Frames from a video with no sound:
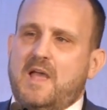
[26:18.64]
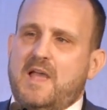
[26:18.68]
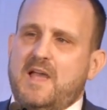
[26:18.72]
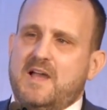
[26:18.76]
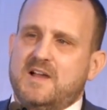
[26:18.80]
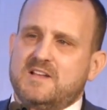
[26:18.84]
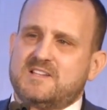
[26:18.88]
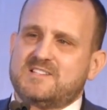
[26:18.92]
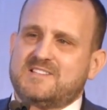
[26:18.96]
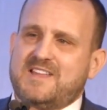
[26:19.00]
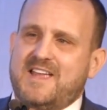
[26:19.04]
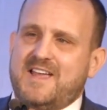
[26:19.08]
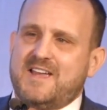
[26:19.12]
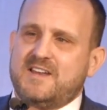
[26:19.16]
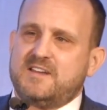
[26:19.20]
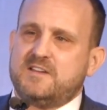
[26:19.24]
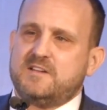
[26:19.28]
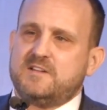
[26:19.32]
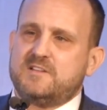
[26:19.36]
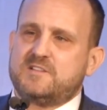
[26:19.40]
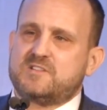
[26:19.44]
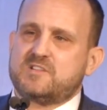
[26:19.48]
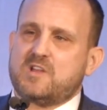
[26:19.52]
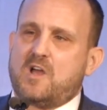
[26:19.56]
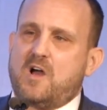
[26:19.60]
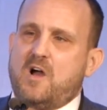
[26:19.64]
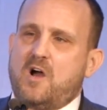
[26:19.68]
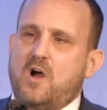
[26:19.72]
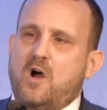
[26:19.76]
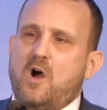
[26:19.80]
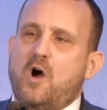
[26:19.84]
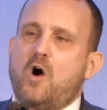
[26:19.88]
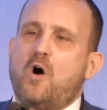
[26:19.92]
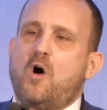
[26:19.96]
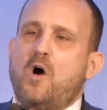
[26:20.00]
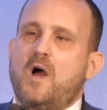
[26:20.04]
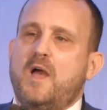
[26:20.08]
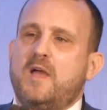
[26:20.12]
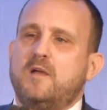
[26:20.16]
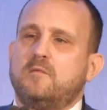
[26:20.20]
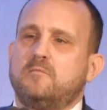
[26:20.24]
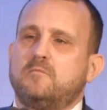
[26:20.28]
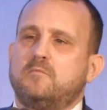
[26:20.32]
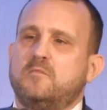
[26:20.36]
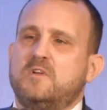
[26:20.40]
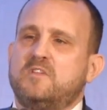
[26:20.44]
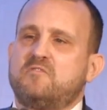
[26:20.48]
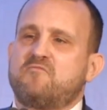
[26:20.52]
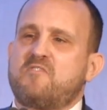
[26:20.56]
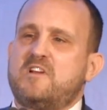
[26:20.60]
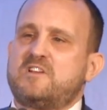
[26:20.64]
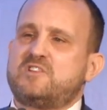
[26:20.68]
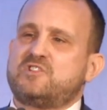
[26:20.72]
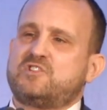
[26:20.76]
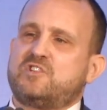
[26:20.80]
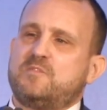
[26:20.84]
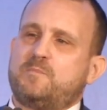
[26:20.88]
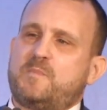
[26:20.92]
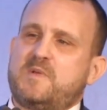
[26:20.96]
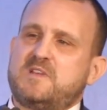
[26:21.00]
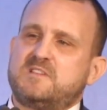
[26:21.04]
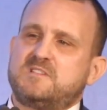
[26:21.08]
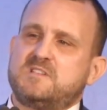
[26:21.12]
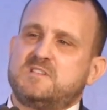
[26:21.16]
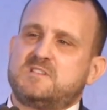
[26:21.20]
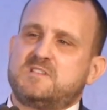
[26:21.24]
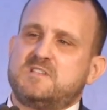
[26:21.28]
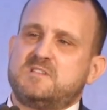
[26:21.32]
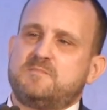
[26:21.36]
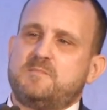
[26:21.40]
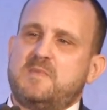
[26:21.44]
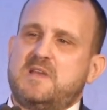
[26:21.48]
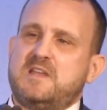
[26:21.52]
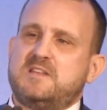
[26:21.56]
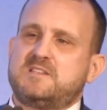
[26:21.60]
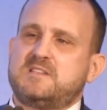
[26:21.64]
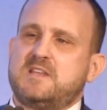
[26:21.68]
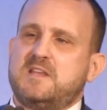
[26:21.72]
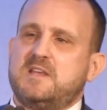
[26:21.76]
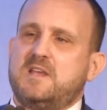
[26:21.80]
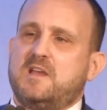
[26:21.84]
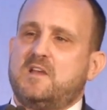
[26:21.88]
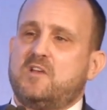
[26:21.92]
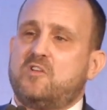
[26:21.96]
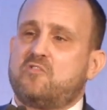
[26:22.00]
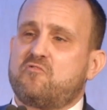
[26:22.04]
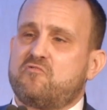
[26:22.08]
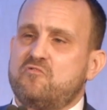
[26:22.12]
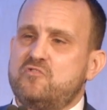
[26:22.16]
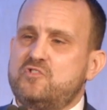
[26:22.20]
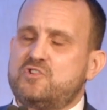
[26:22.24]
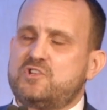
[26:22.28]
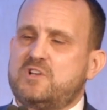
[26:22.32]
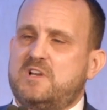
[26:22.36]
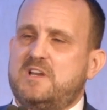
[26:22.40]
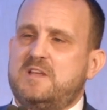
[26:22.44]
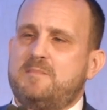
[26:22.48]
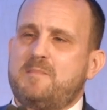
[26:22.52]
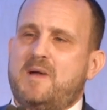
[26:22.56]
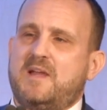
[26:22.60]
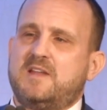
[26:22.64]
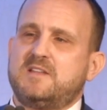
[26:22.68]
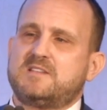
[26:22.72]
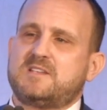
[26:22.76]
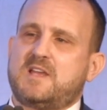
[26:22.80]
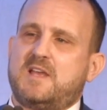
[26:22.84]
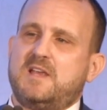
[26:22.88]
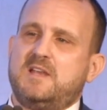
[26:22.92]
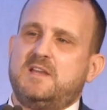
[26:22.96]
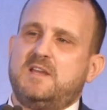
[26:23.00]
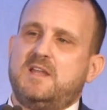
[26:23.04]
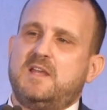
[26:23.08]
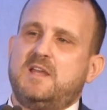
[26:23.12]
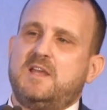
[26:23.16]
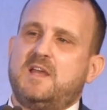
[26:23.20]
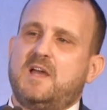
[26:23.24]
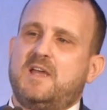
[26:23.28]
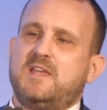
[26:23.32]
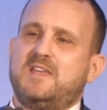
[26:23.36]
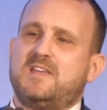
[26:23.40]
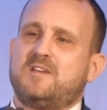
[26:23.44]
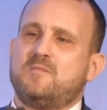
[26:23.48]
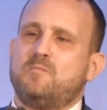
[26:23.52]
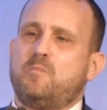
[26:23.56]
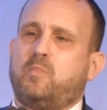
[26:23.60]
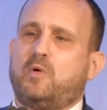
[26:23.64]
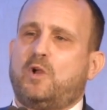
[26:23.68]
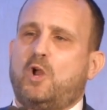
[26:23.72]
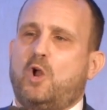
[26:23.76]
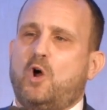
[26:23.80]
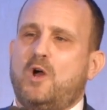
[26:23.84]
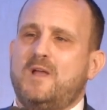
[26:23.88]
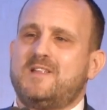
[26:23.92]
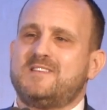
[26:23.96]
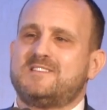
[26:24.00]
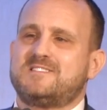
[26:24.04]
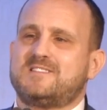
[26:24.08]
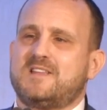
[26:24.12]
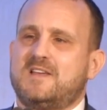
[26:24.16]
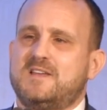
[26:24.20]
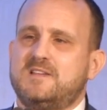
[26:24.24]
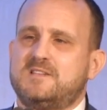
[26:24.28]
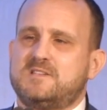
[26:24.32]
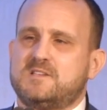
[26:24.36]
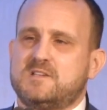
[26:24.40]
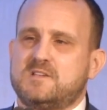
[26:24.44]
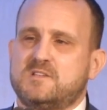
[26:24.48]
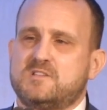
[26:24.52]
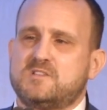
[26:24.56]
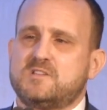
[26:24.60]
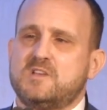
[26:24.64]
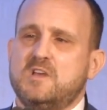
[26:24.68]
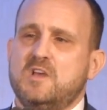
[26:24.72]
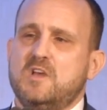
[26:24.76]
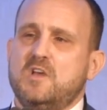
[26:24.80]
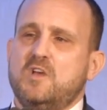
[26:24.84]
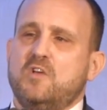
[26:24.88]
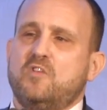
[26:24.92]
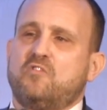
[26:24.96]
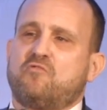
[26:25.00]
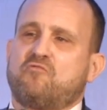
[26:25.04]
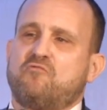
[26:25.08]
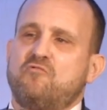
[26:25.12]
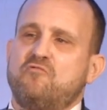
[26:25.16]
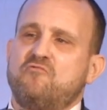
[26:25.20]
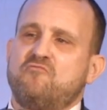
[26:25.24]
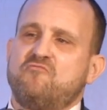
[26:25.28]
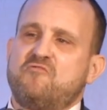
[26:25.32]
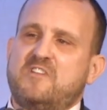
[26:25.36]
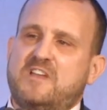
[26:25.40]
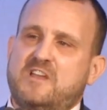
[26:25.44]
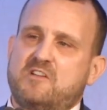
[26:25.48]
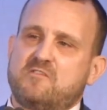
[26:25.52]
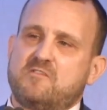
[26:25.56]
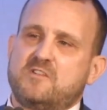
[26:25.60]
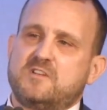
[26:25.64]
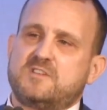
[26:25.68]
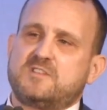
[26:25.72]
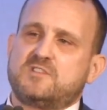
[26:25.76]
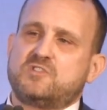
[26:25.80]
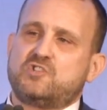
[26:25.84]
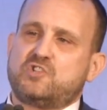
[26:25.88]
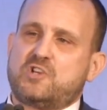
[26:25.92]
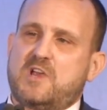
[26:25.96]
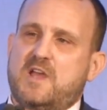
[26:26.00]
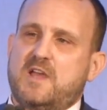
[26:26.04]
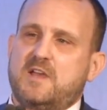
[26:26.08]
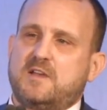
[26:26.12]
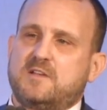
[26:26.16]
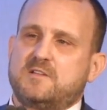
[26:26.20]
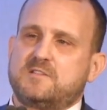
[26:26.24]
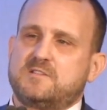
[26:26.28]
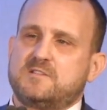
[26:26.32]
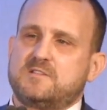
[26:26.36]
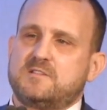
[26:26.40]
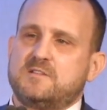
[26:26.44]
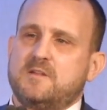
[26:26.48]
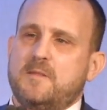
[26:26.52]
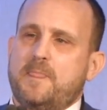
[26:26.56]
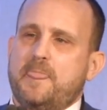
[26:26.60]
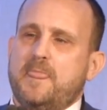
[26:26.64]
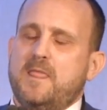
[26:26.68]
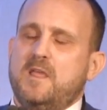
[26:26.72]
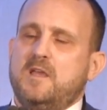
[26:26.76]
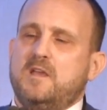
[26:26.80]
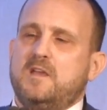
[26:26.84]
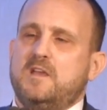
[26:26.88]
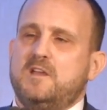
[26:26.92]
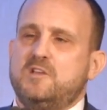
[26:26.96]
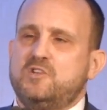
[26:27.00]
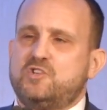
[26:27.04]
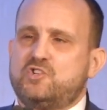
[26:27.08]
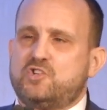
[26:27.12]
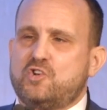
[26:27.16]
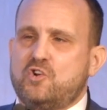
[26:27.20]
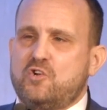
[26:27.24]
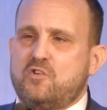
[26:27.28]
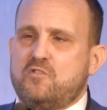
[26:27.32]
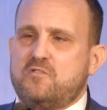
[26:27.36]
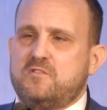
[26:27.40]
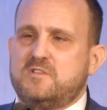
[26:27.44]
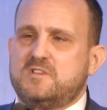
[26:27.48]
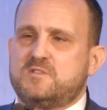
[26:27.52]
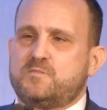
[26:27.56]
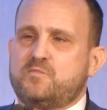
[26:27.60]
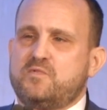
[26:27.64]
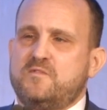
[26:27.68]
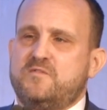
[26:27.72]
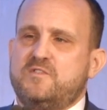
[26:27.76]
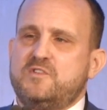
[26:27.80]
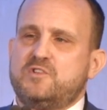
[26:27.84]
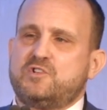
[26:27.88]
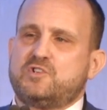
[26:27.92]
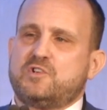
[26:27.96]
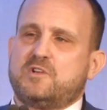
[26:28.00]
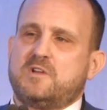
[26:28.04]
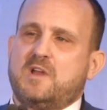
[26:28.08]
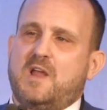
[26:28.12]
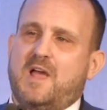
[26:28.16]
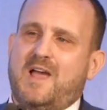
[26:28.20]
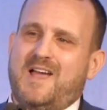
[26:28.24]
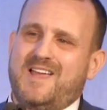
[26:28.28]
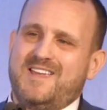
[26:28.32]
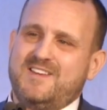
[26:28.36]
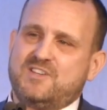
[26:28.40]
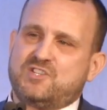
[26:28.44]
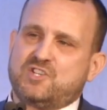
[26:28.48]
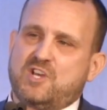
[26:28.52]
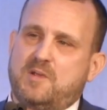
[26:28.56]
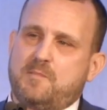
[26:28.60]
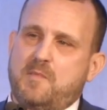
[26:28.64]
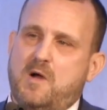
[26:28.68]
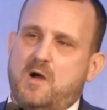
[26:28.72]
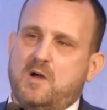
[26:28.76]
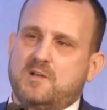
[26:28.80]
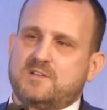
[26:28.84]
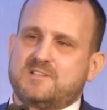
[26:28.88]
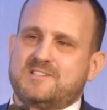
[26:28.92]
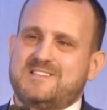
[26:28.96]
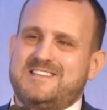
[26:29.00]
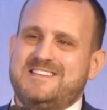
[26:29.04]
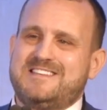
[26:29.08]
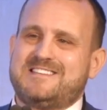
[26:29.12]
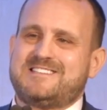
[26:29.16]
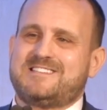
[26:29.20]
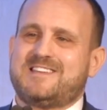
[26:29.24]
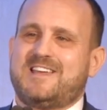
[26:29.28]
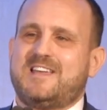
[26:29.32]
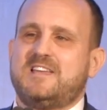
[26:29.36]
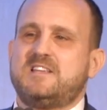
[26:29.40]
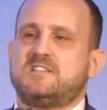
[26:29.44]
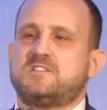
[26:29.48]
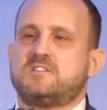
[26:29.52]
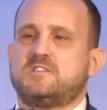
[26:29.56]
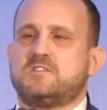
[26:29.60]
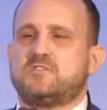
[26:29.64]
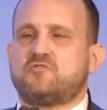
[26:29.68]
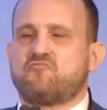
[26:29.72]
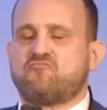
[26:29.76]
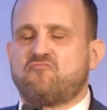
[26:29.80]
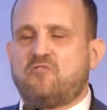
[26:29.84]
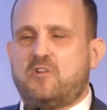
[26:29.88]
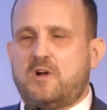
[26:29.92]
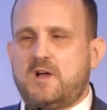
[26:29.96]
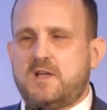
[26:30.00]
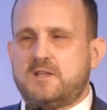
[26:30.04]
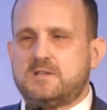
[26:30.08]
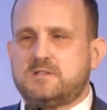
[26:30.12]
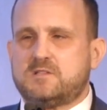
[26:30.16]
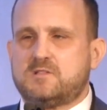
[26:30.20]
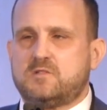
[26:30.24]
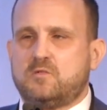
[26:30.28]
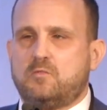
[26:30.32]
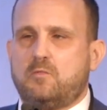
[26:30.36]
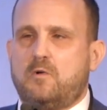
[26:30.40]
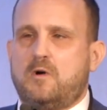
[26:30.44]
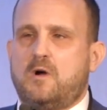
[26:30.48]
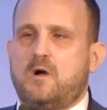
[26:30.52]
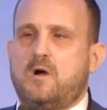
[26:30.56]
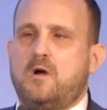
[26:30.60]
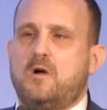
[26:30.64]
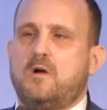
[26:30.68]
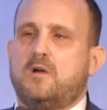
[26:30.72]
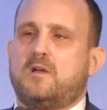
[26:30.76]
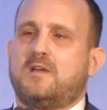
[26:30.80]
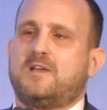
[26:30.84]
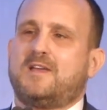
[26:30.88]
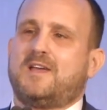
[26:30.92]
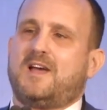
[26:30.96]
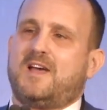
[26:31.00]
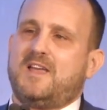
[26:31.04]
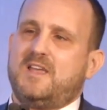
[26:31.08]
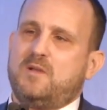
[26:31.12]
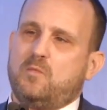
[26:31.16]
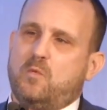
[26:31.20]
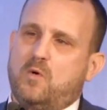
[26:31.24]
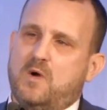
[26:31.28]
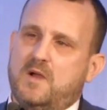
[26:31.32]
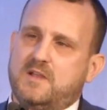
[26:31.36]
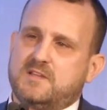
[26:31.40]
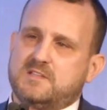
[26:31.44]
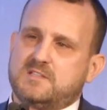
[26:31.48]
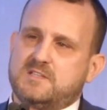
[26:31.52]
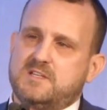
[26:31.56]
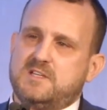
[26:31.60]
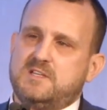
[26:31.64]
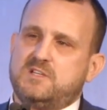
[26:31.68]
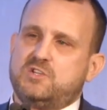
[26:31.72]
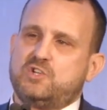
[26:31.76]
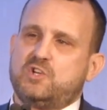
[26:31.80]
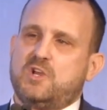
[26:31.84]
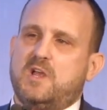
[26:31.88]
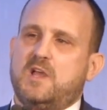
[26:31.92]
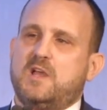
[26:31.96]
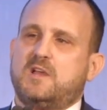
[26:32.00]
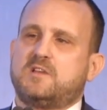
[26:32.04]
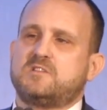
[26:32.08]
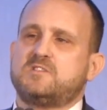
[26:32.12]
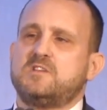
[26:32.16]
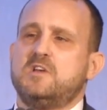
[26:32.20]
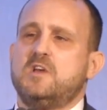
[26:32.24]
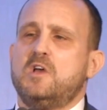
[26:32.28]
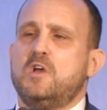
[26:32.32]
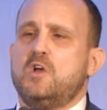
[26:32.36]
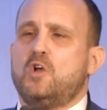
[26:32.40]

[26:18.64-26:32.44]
Our standards are high, with registered businesses meeting and crucially maintaining a compliance status through rigorous checks. Insurance provision, HMRC status, rights to work, KYC checks,